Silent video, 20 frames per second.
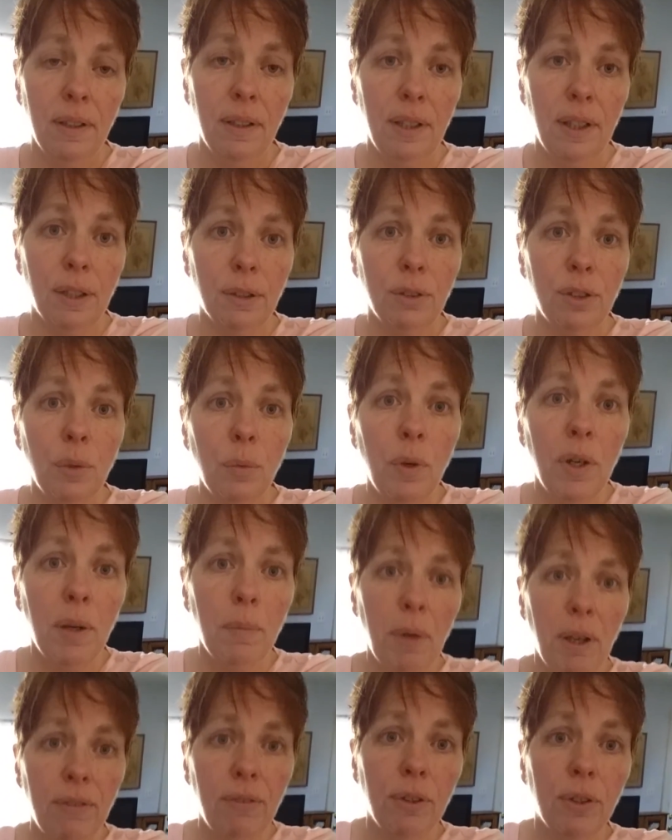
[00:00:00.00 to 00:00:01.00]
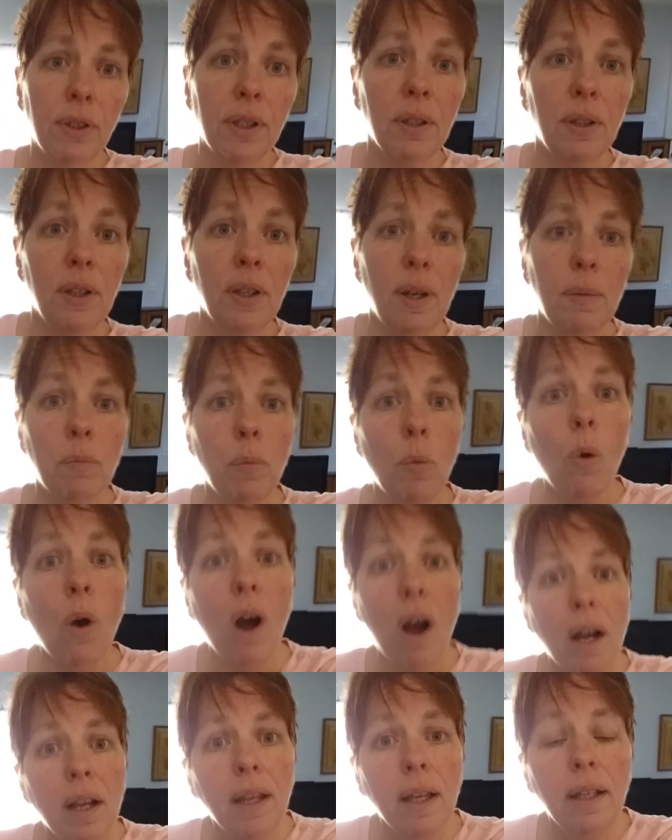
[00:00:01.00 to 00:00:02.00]
You know, so what am I fueling? I'm
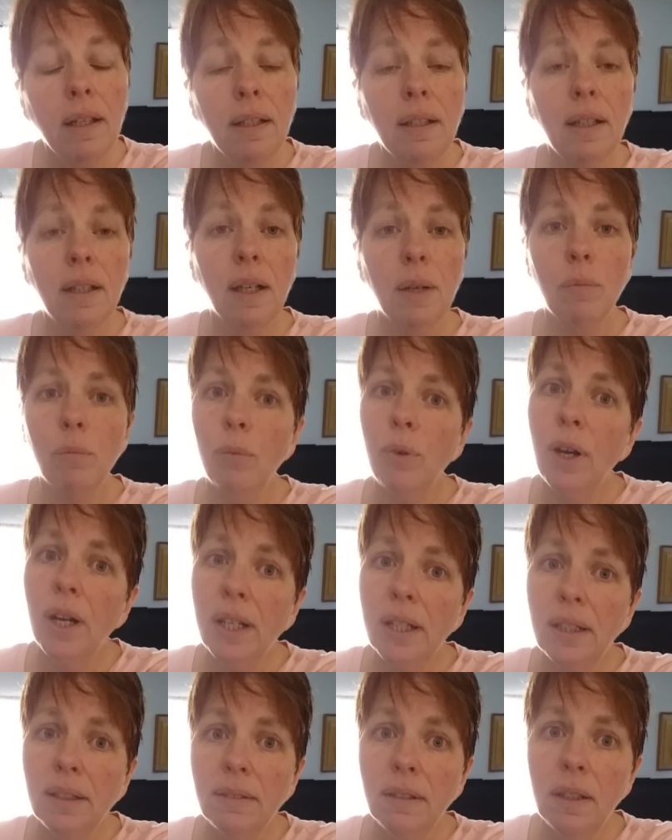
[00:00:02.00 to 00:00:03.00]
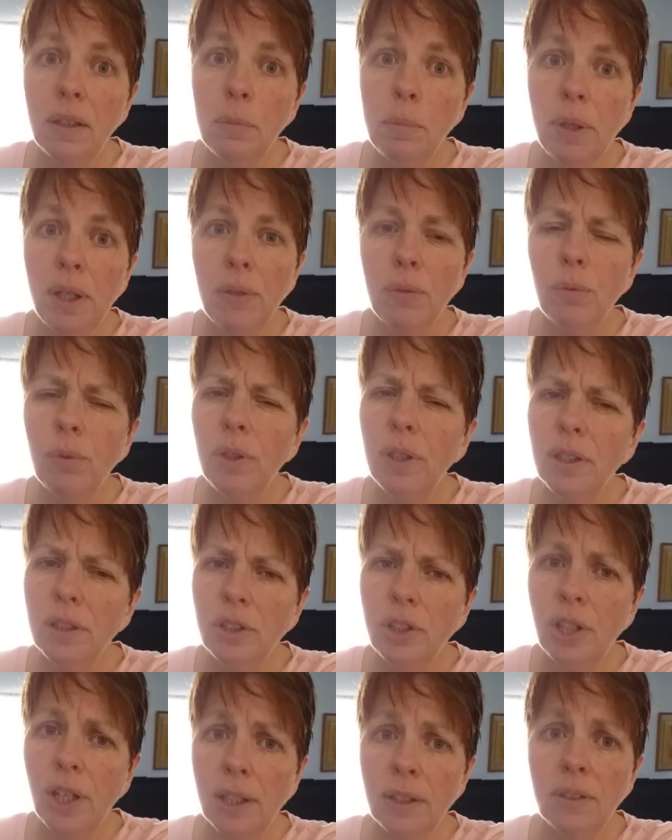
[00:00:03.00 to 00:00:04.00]
walking, I'm running a little bit, real
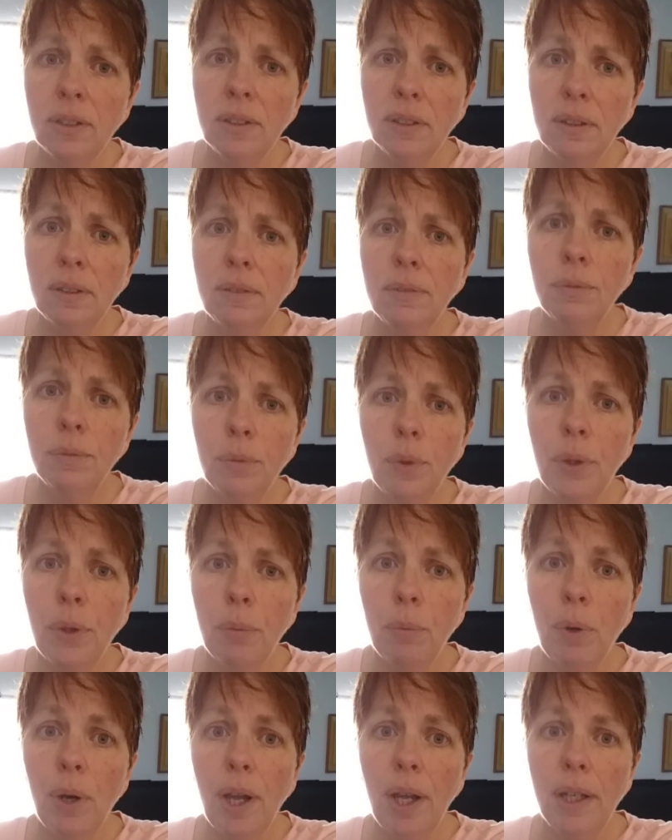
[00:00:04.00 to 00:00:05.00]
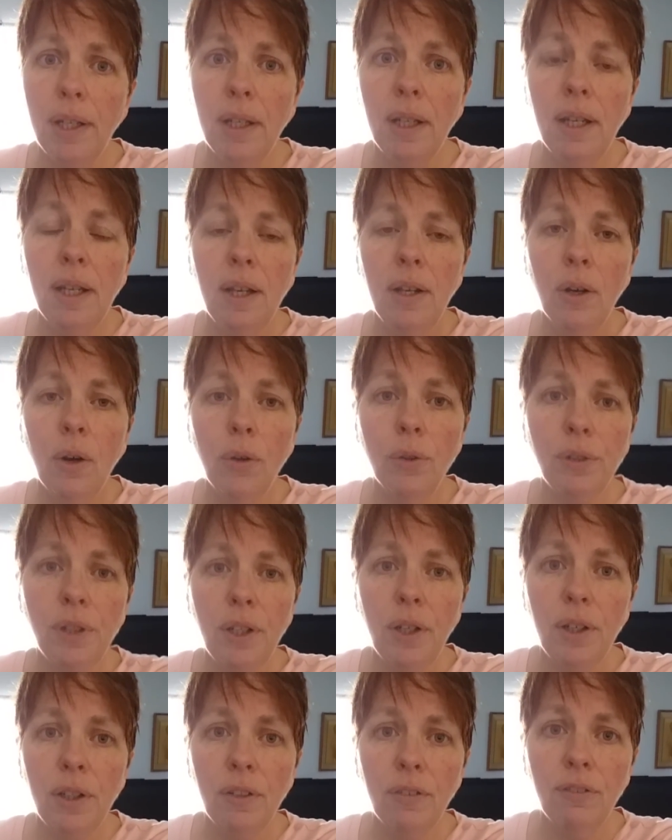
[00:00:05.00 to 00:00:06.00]
gentle with run,
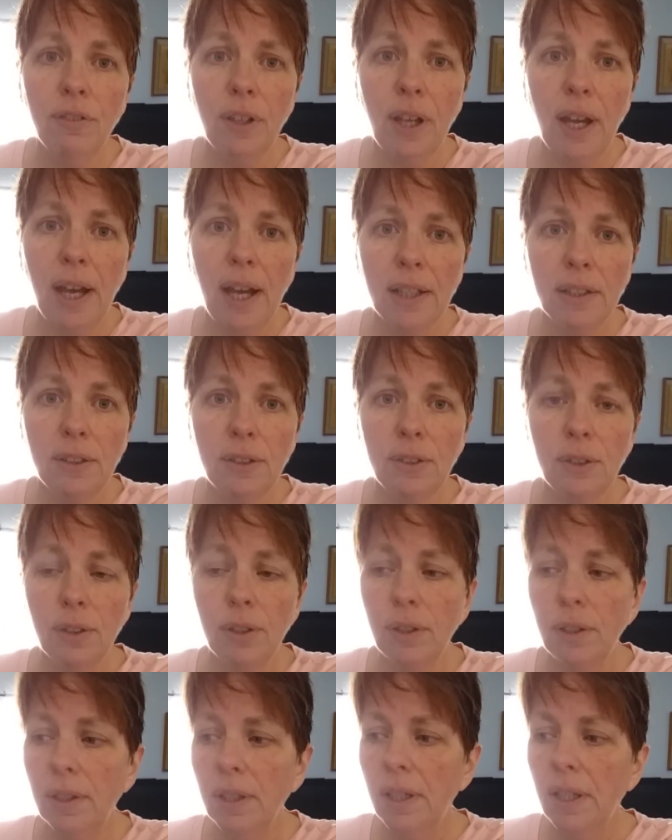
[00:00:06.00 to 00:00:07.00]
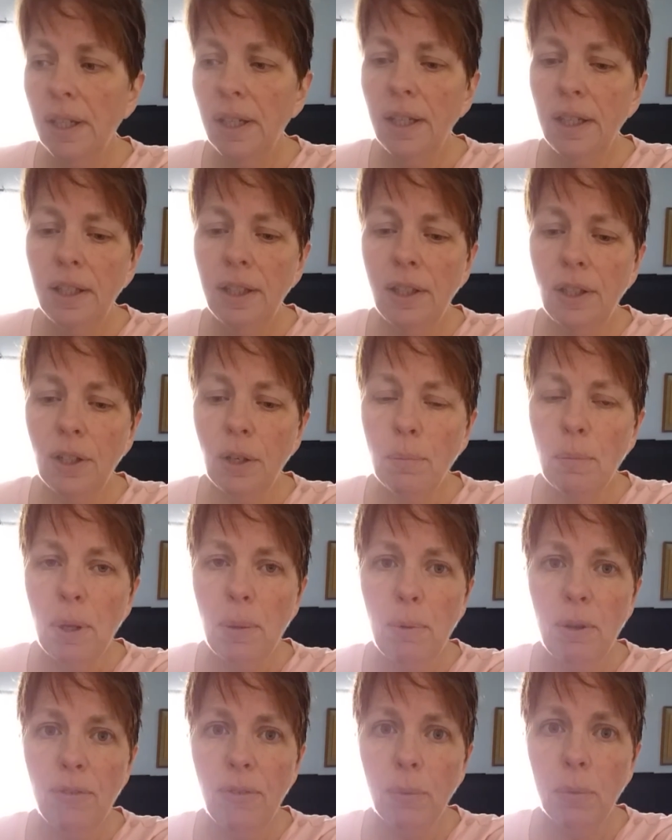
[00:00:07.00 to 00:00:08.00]
only on the flats, or, you know,
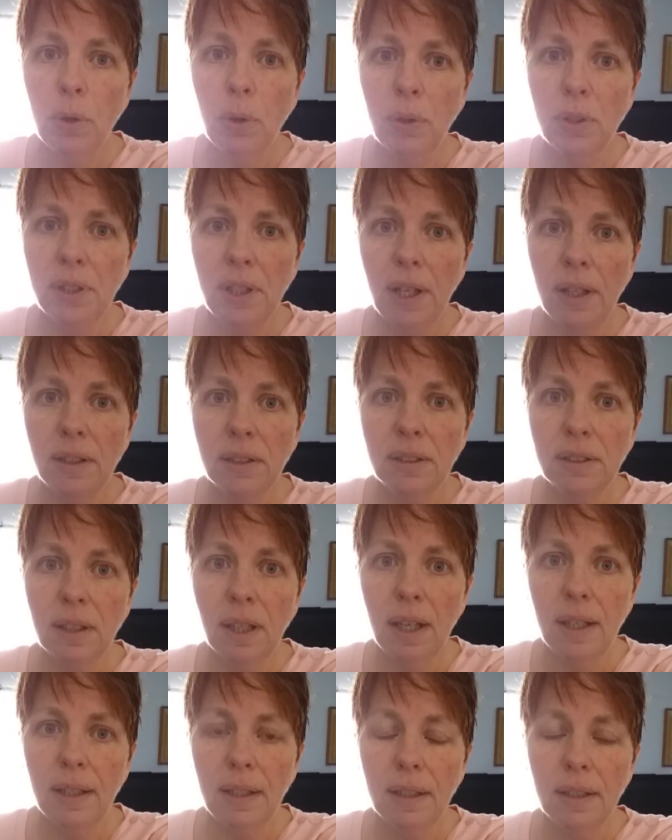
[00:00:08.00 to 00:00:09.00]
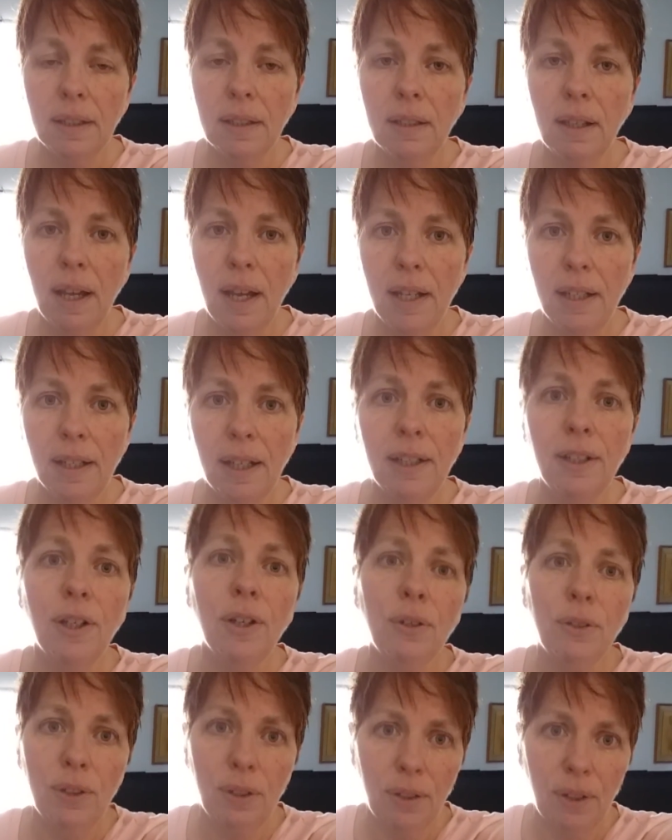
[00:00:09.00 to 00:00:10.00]
maybe if I'm going down a slight incline. I
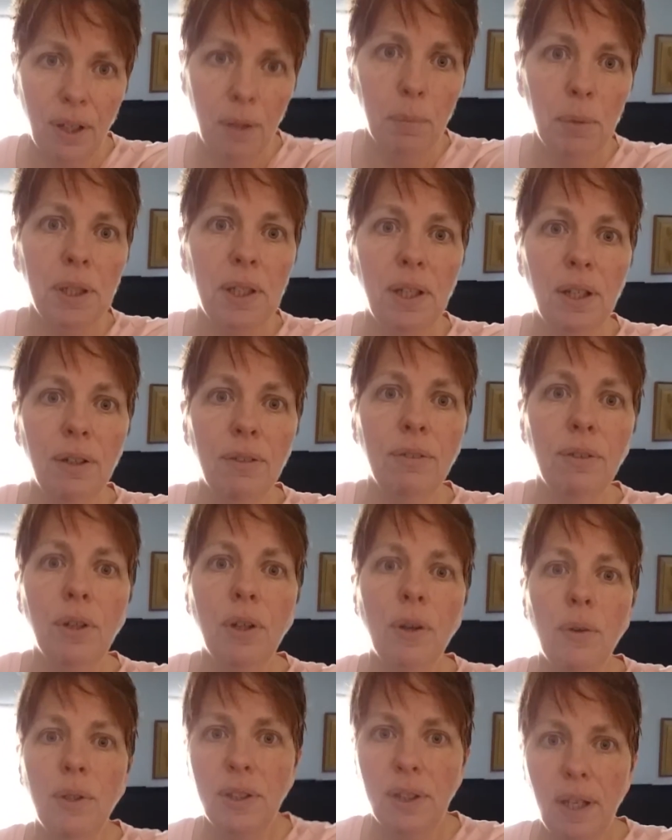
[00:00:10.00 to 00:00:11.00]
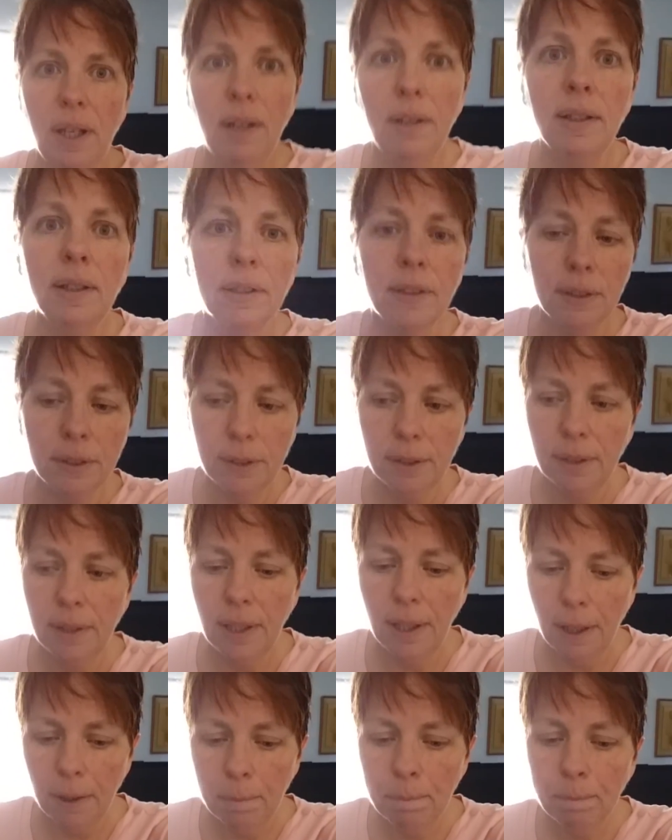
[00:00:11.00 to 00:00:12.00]
know you've got to be careful going down hills,
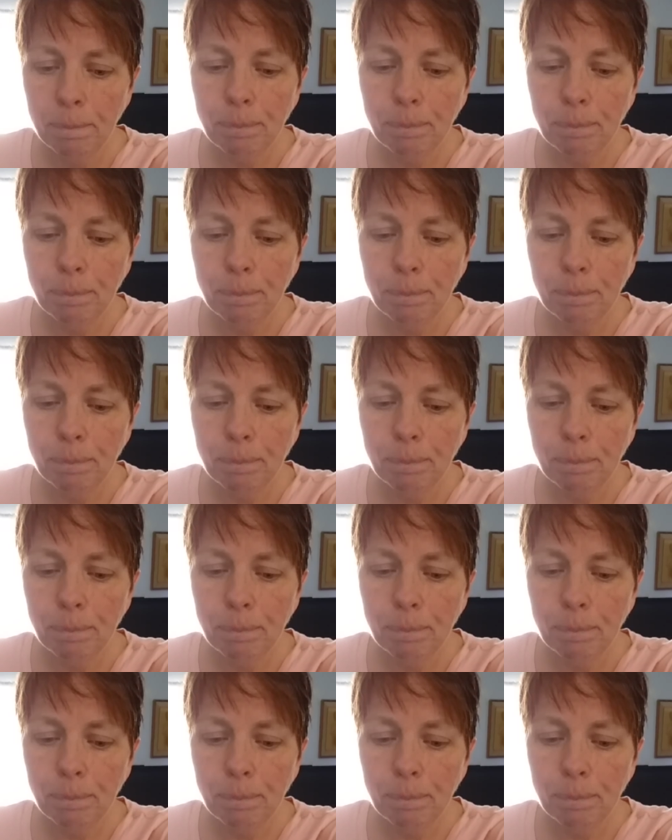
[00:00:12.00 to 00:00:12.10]
yeah.